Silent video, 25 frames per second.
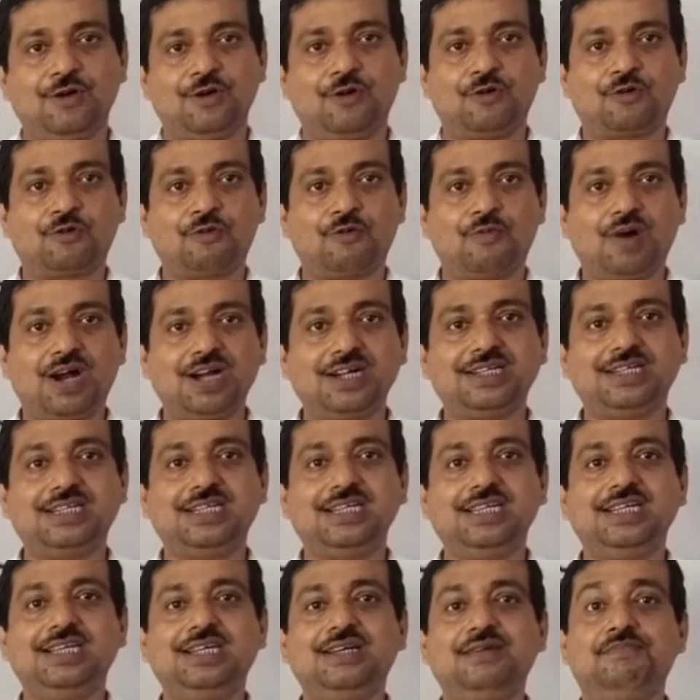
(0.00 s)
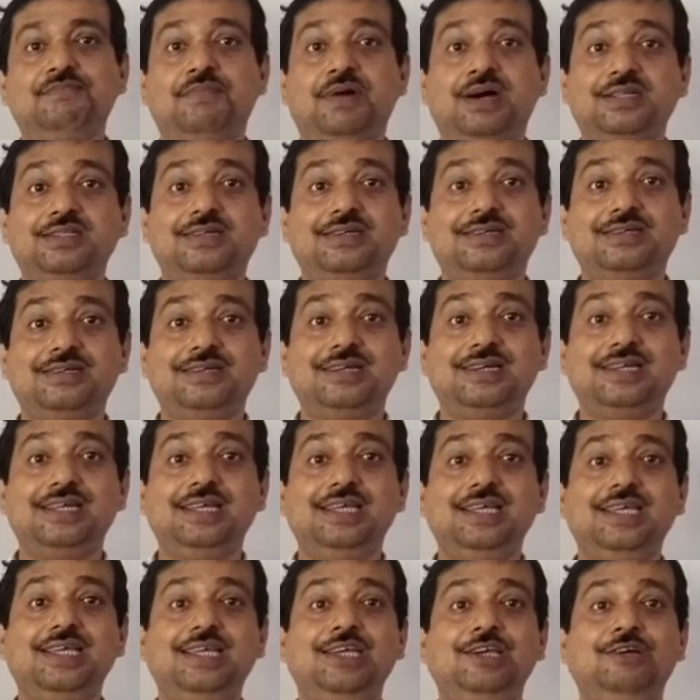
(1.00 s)
Romantic,
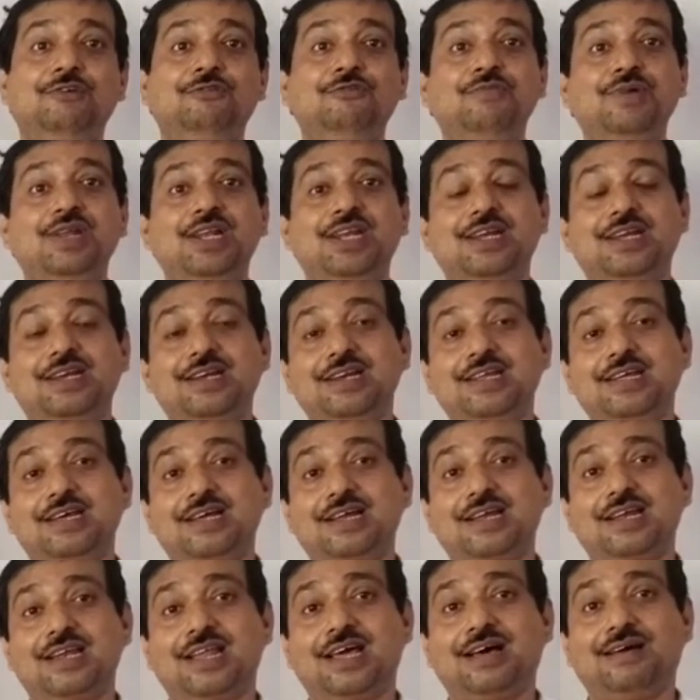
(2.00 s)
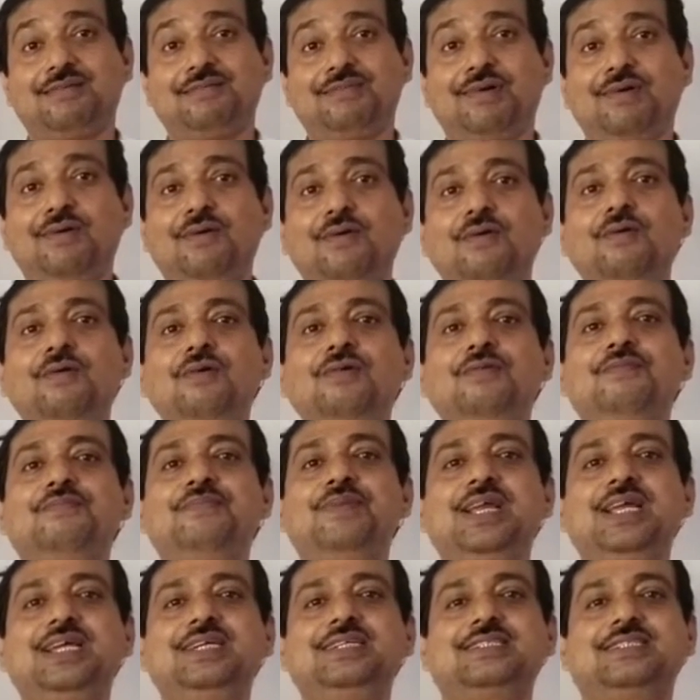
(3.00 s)
brotherly, humanitarian love all
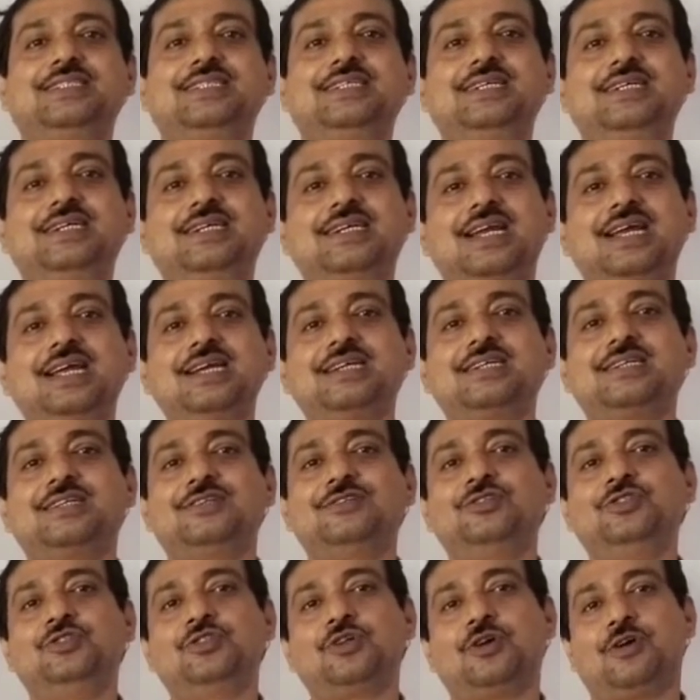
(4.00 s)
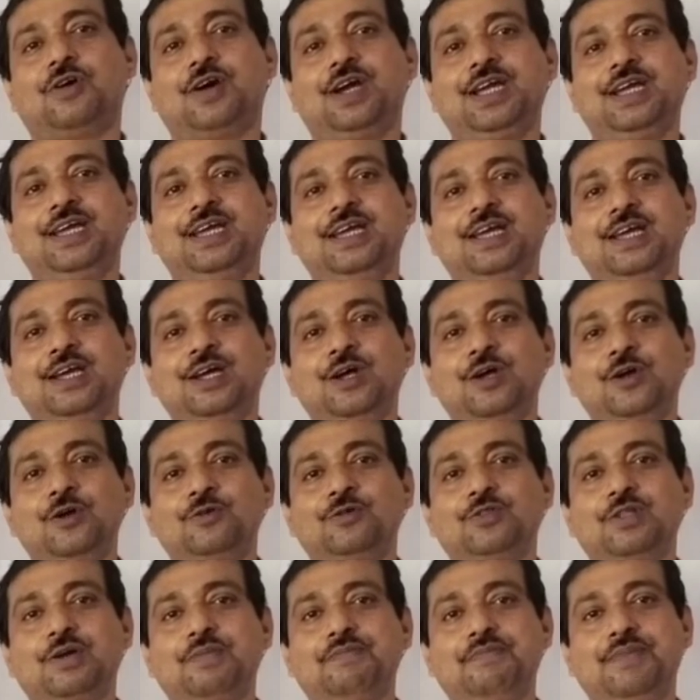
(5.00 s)
brings great joy
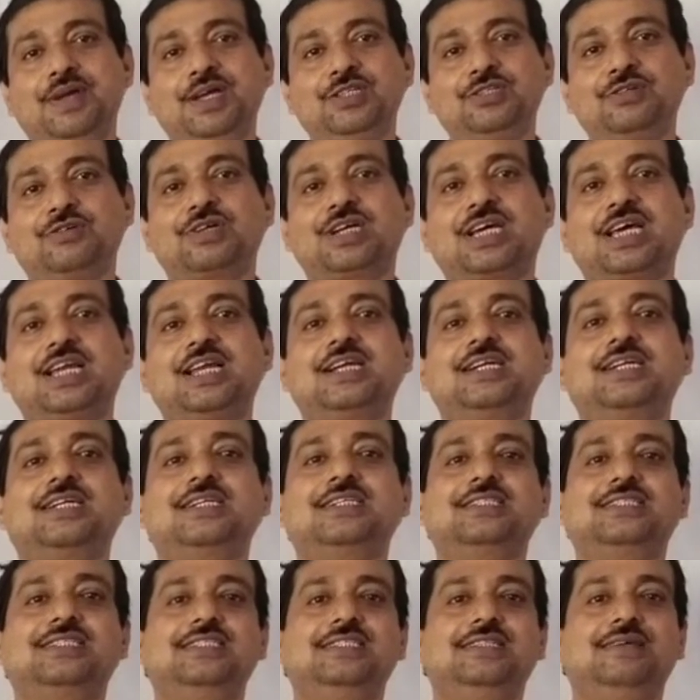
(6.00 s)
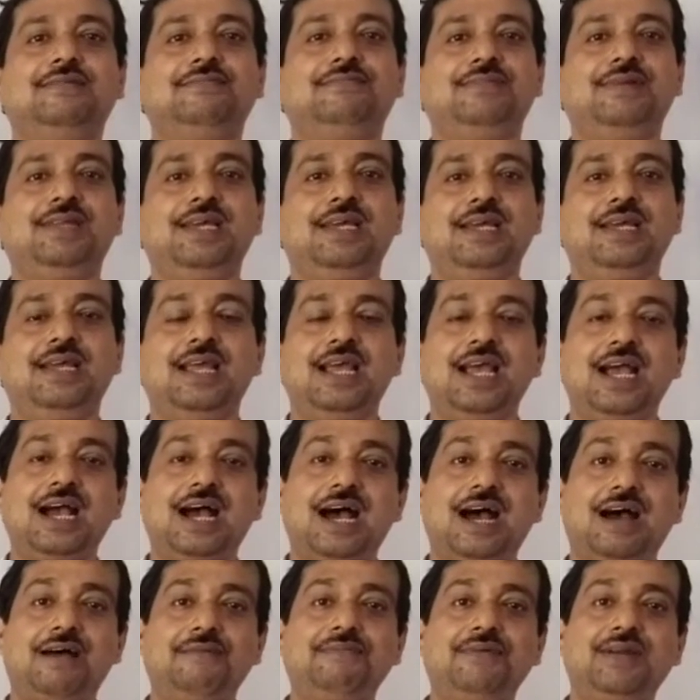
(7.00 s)
to the major characters in the play
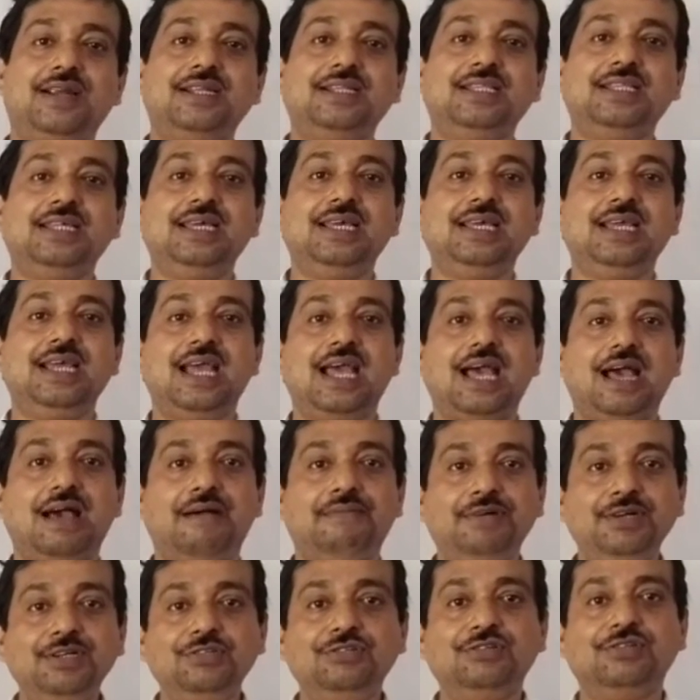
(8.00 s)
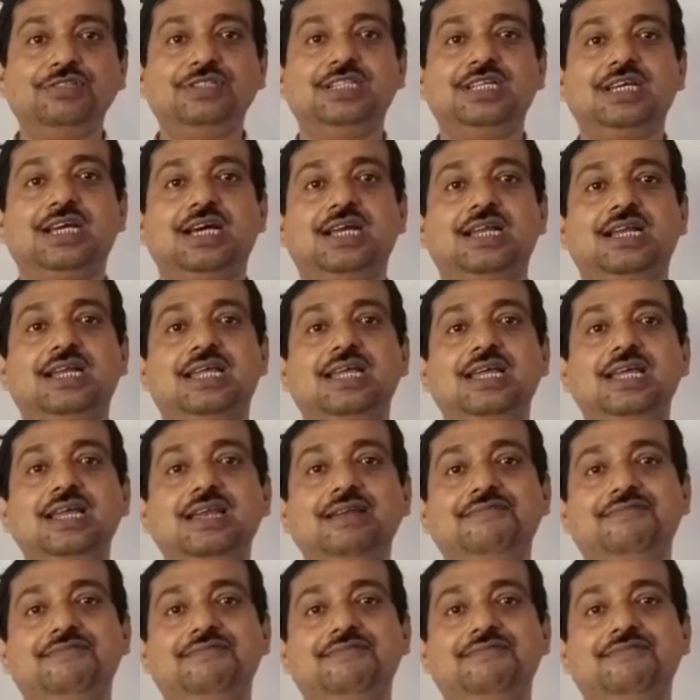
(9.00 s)
after they abandon their ill